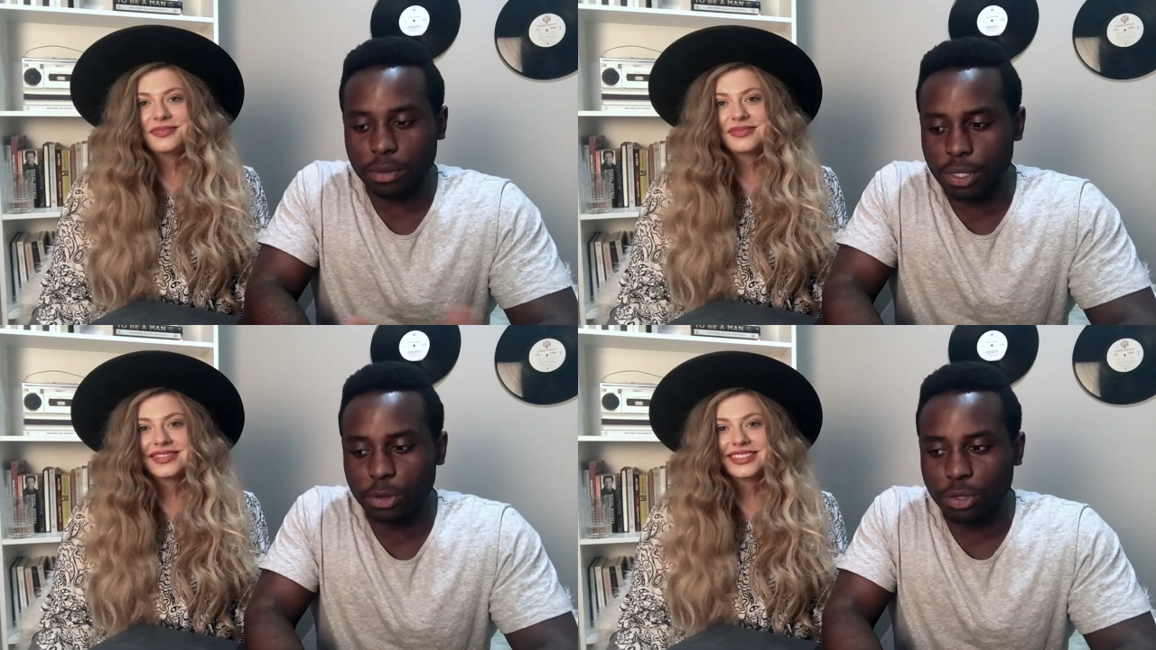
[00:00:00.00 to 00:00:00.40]

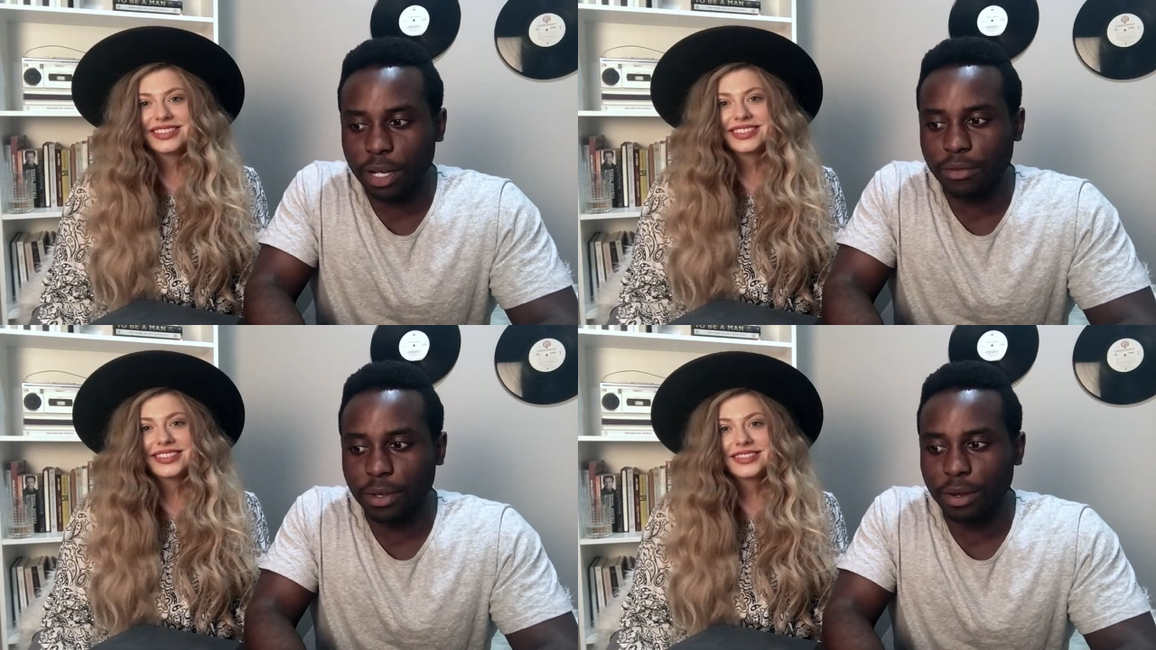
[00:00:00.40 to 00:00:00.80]
Speaker 1: still trying
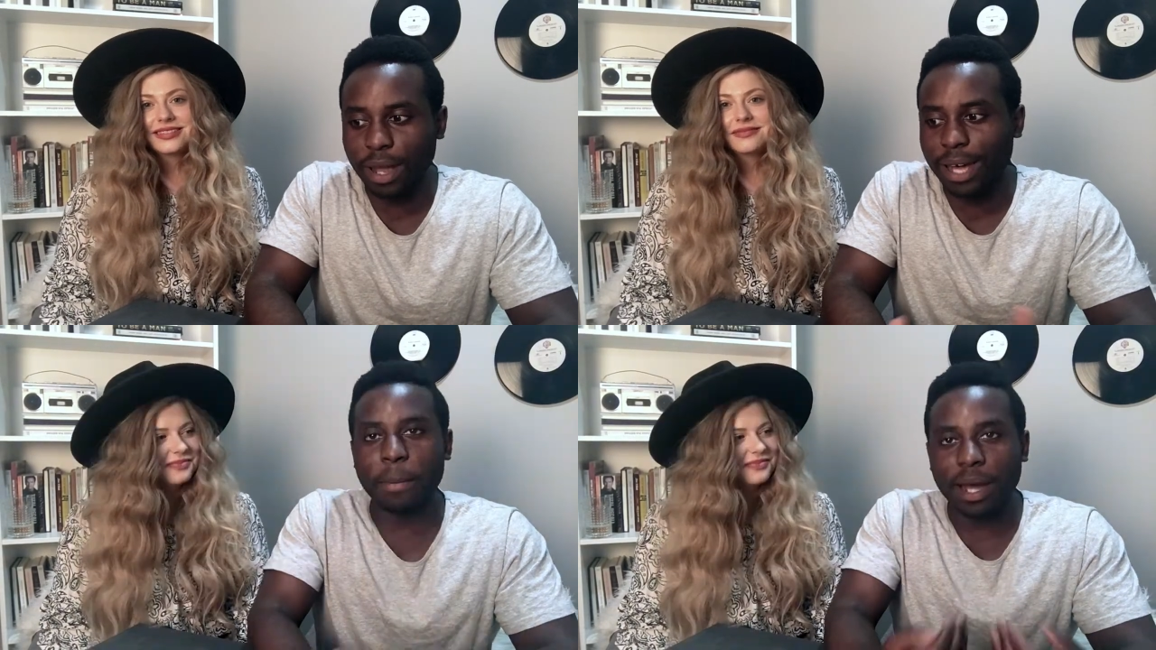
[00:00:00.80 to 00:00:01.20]
to figure
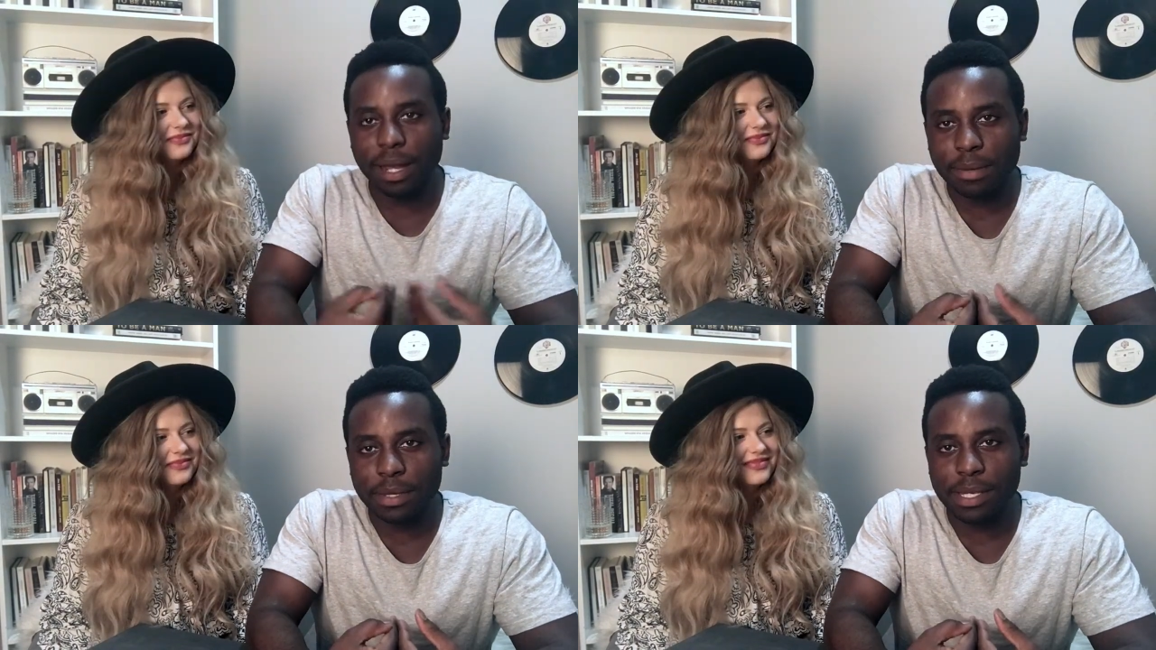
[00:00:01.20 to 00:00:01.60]
out. My
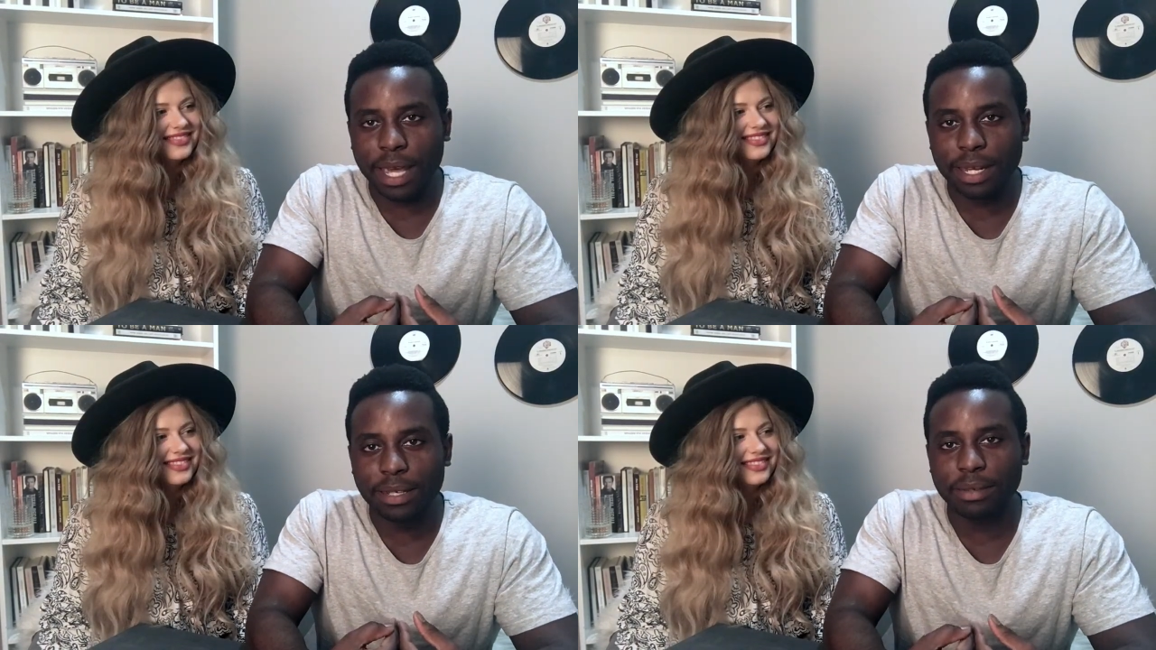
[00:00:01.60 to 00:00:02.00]
name is Danny.